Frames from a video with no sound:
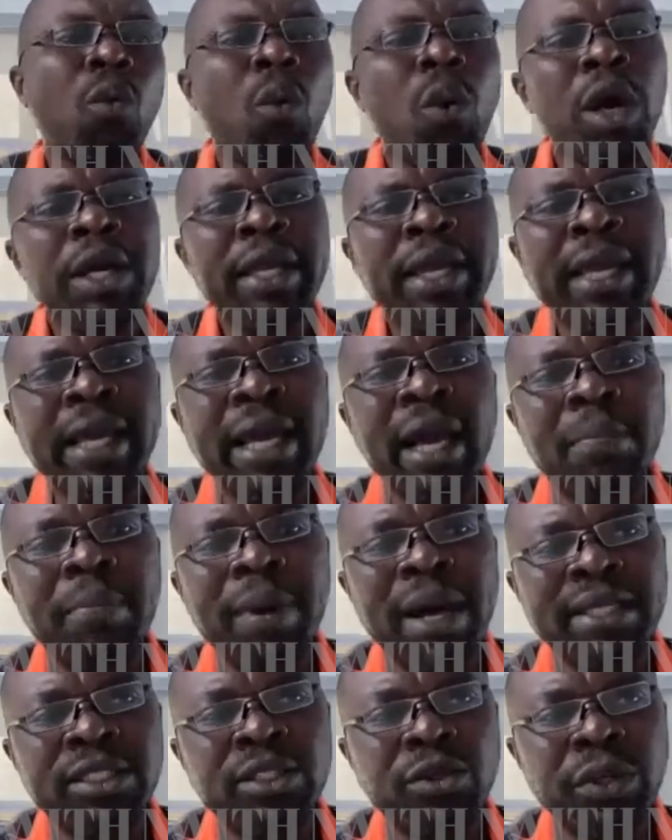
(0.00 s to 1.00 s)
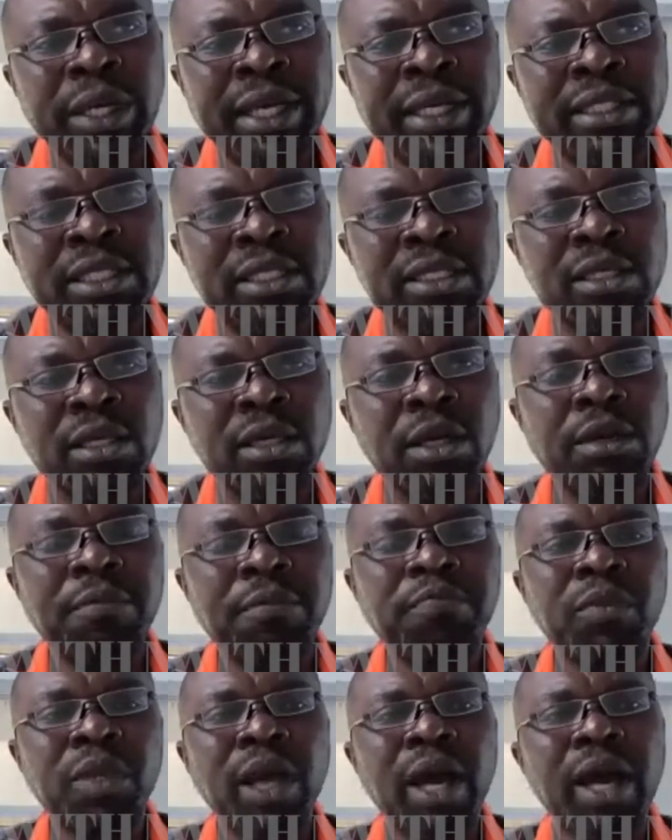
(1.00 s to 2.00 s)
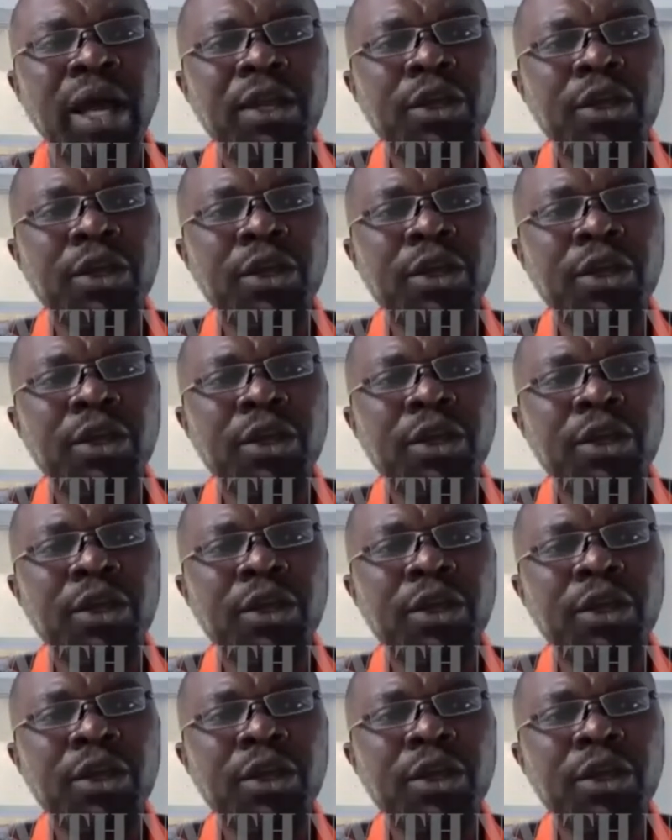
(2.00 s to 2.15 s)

one gigabyte rates, uh,